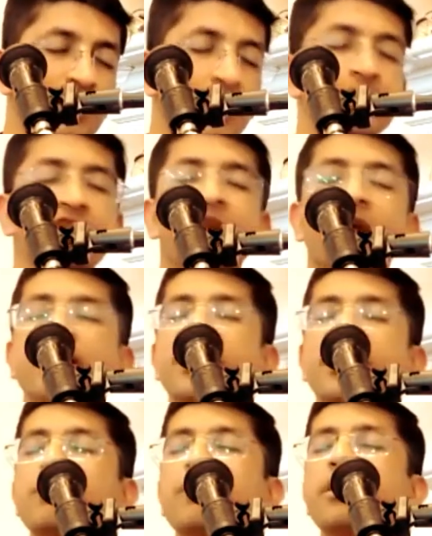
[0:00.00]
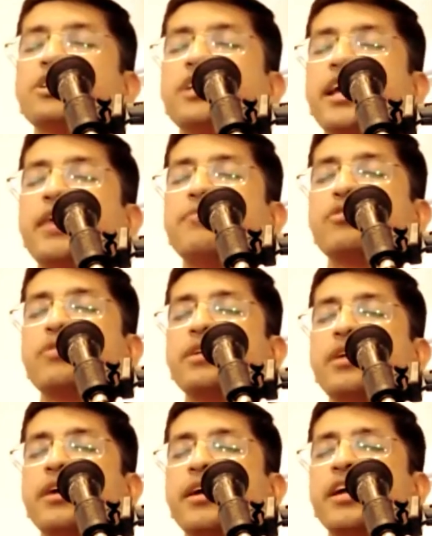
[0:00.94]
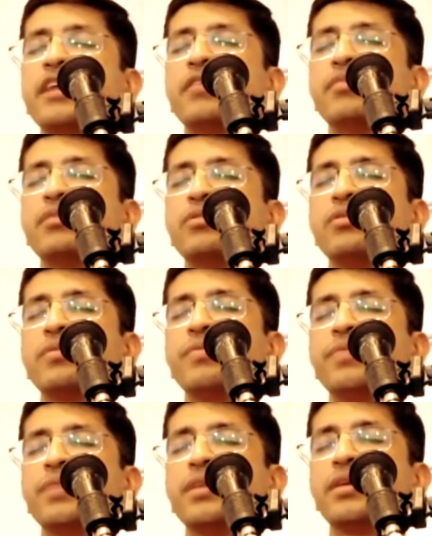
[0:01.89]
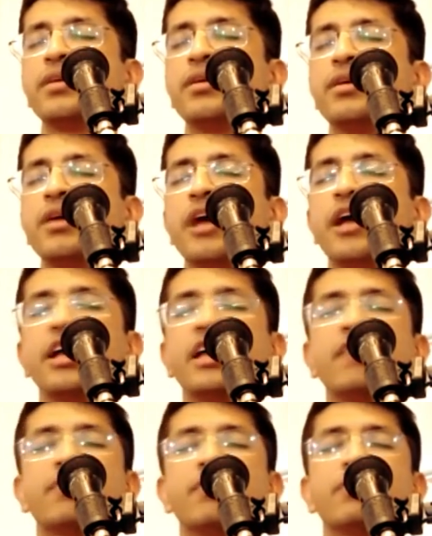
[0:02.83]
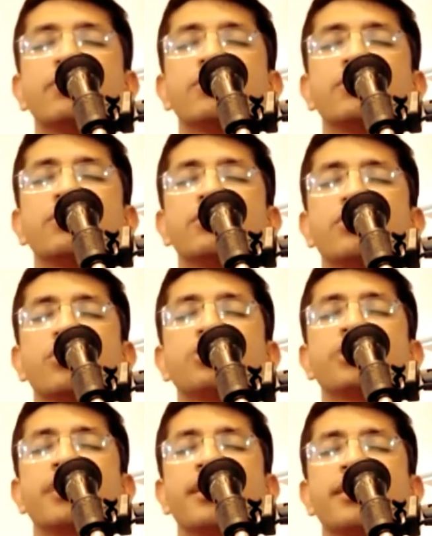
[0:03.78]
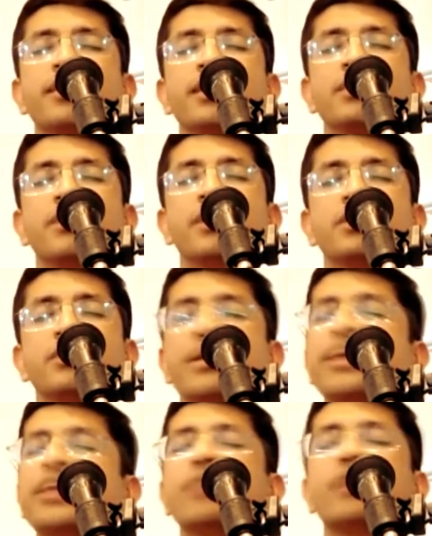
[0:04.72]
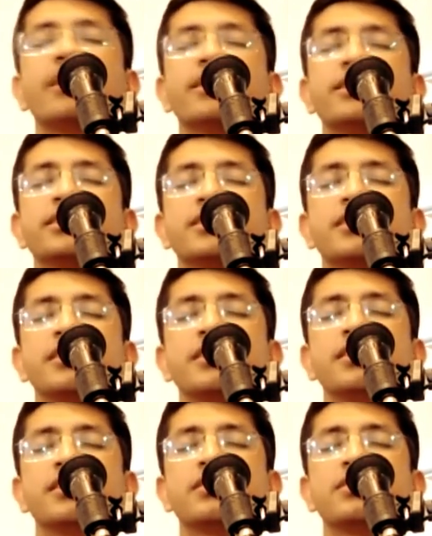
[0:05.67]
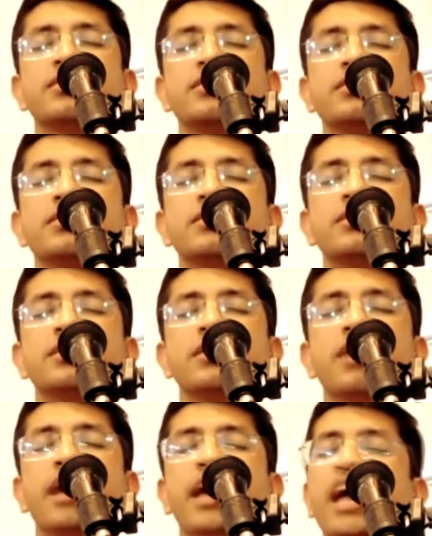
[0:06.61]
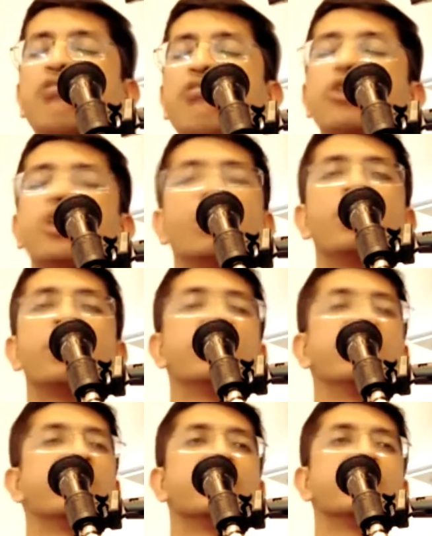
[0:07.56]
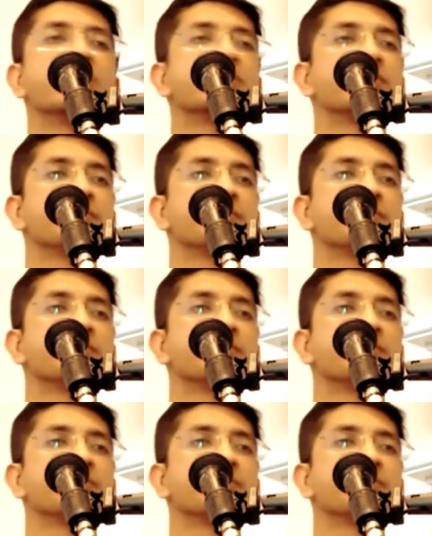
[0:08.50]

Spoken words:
When Srila Radhanath Maharaj came to meet Hayagriva Prabhu told Srila Radhanath Maharaj, my dear Maharaj, I have only one regret.